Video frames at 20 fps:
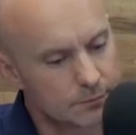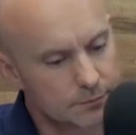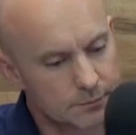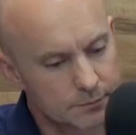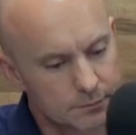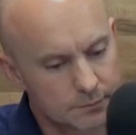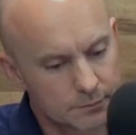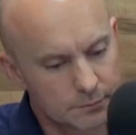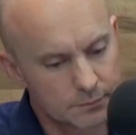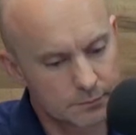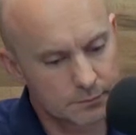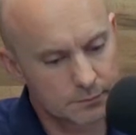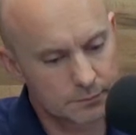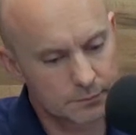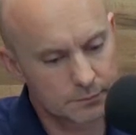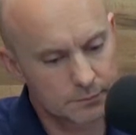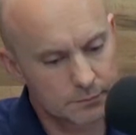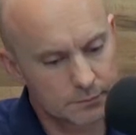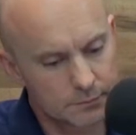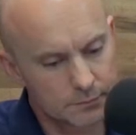
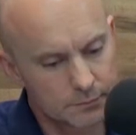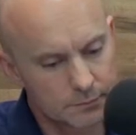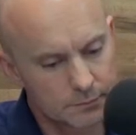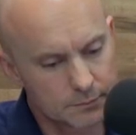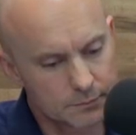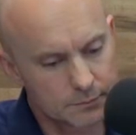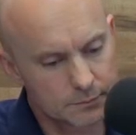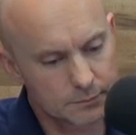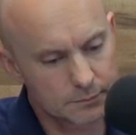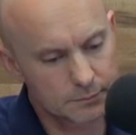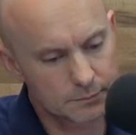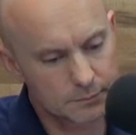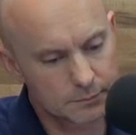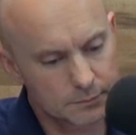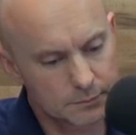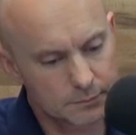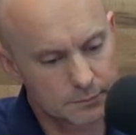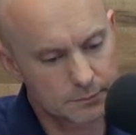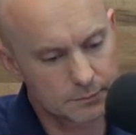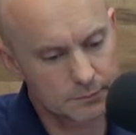
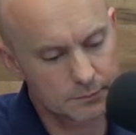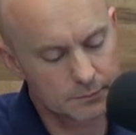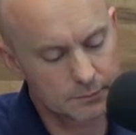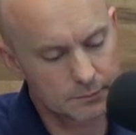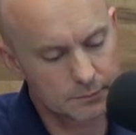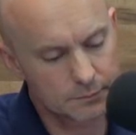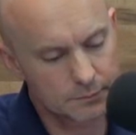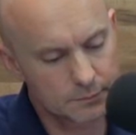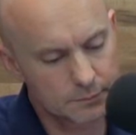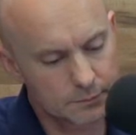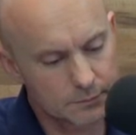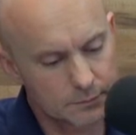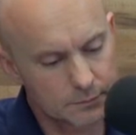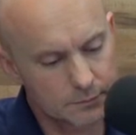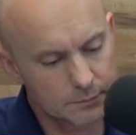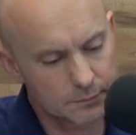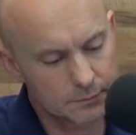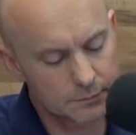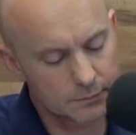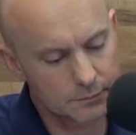
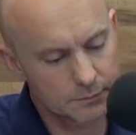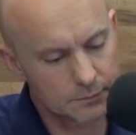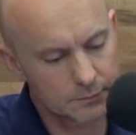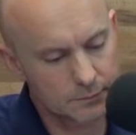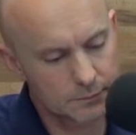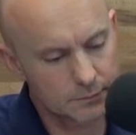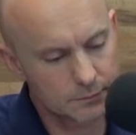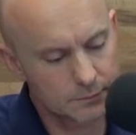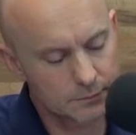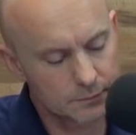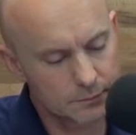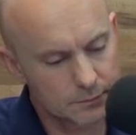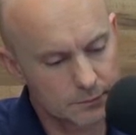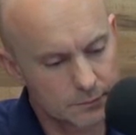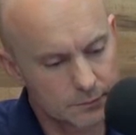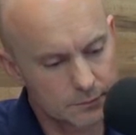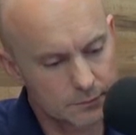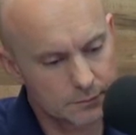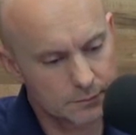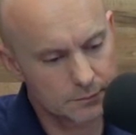
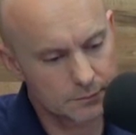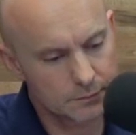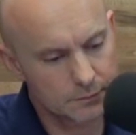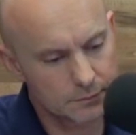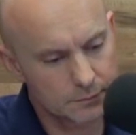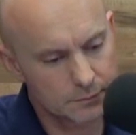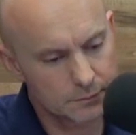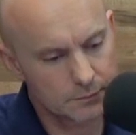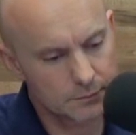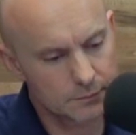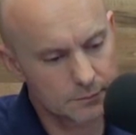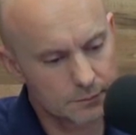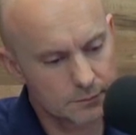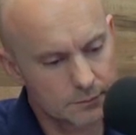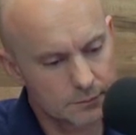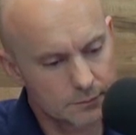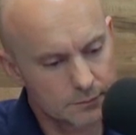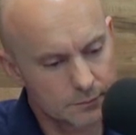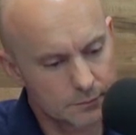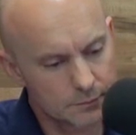
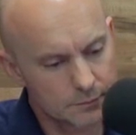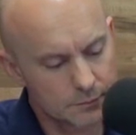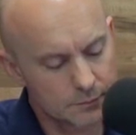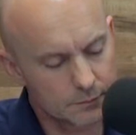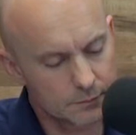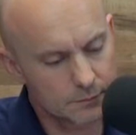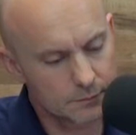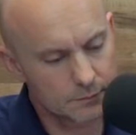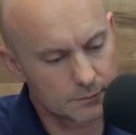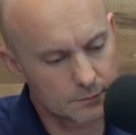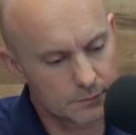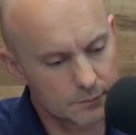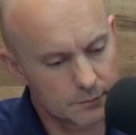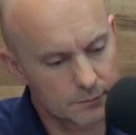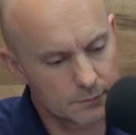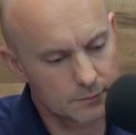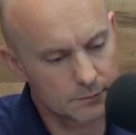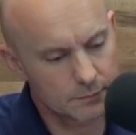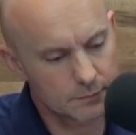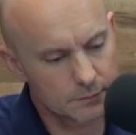
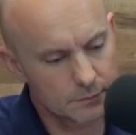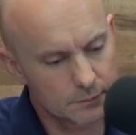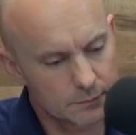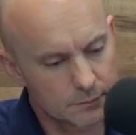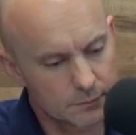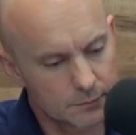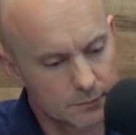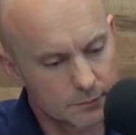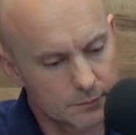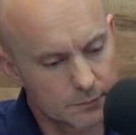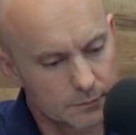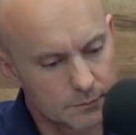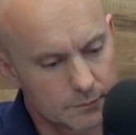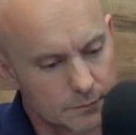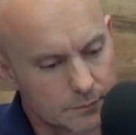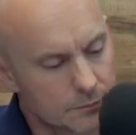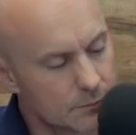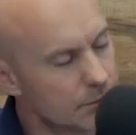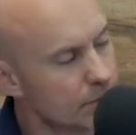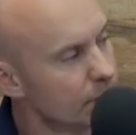
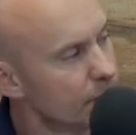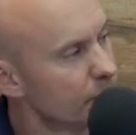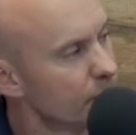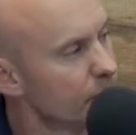(not speaking)